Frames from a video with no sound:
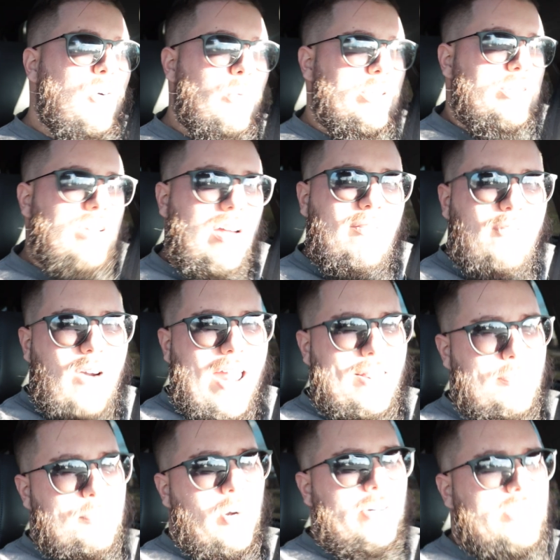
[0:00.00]
Would you have
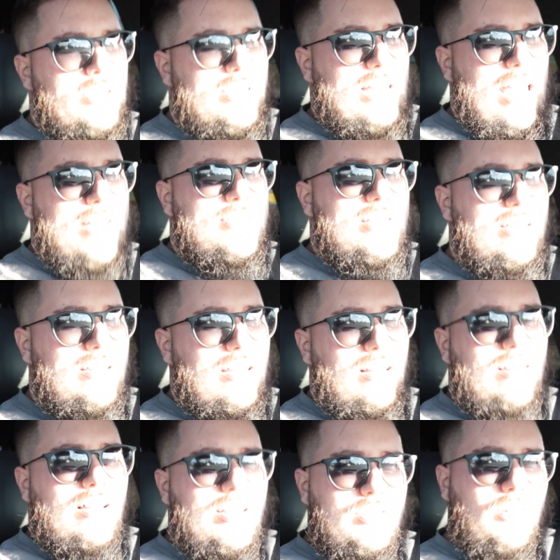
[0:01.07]
rather purchased the ACT
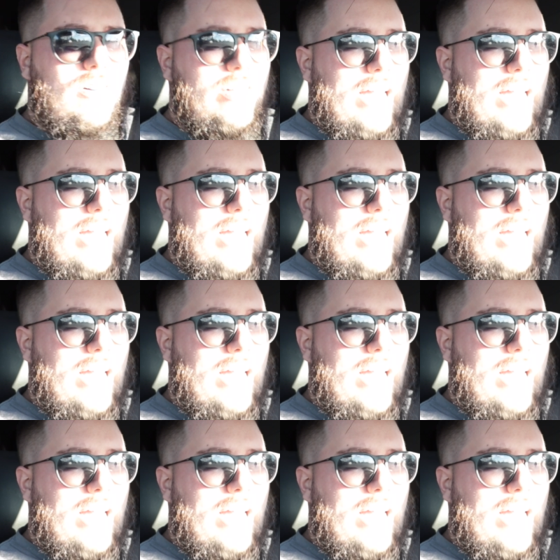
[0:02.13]
clutch or